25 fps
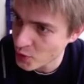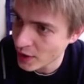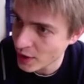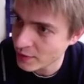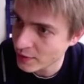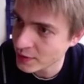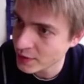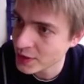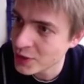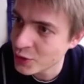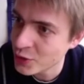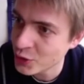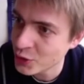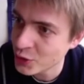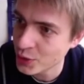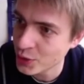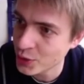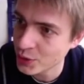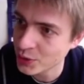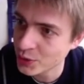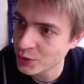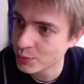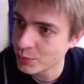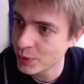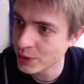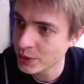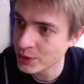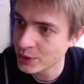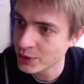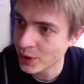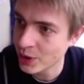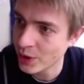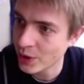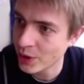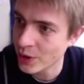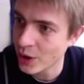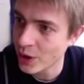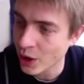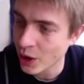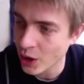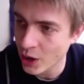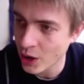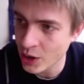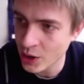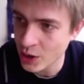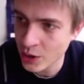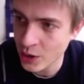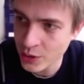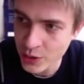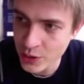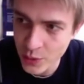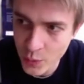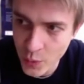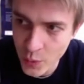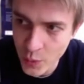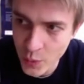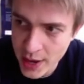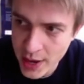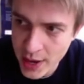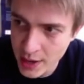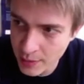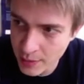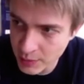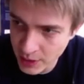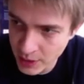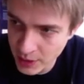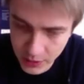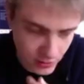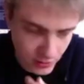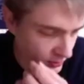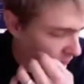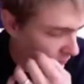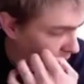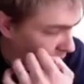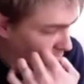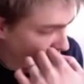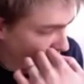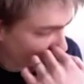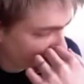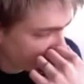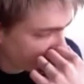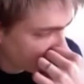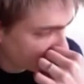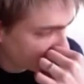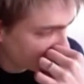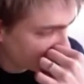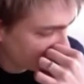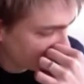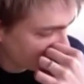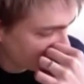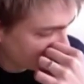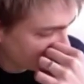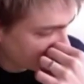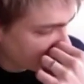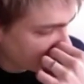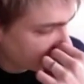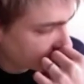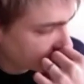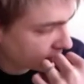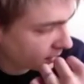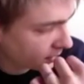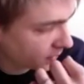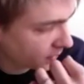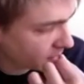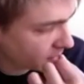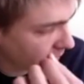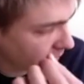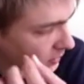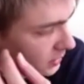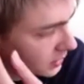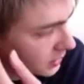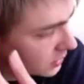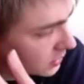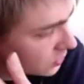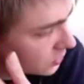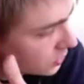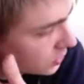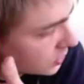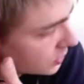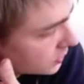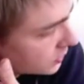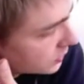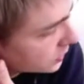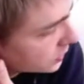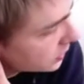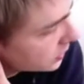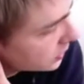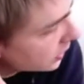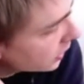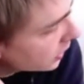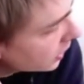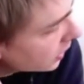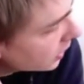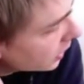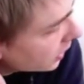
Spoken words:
you have issues, but along the way, I'm not so sure that you would get issues.